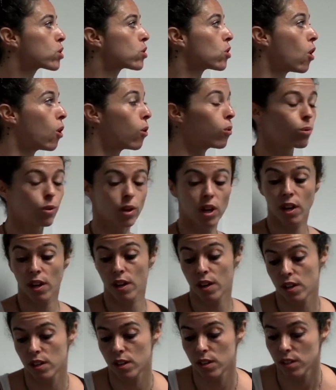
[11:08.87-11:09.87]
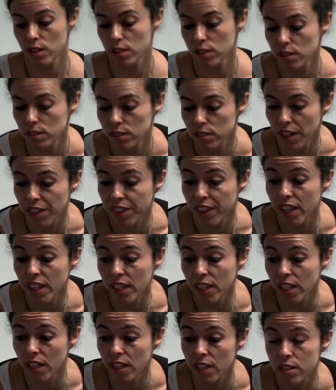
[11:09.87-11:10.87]
So the
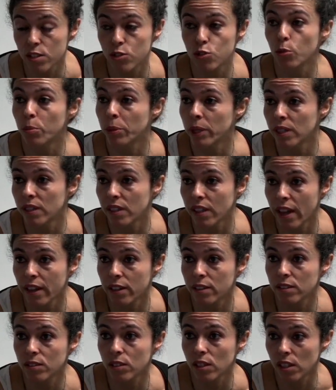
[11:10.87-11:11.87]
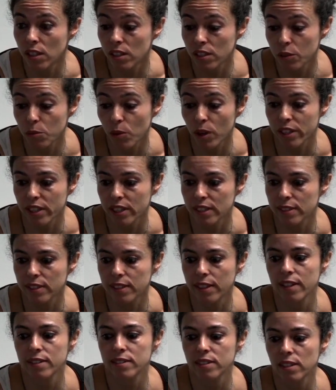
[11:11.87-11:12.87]
thing is to build the early warning
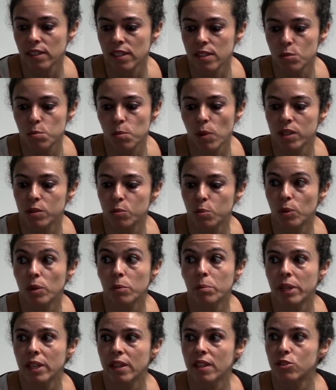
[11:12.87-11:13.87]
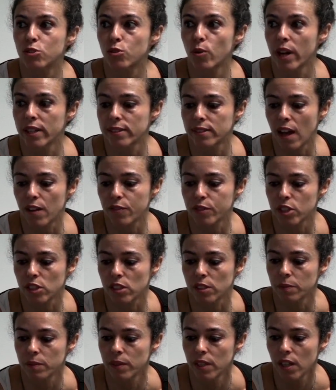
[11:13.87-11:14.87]
indicator is what will be the trend
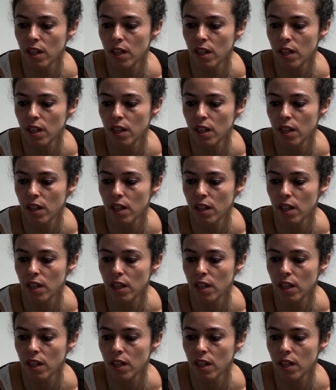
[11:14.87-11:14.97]
after.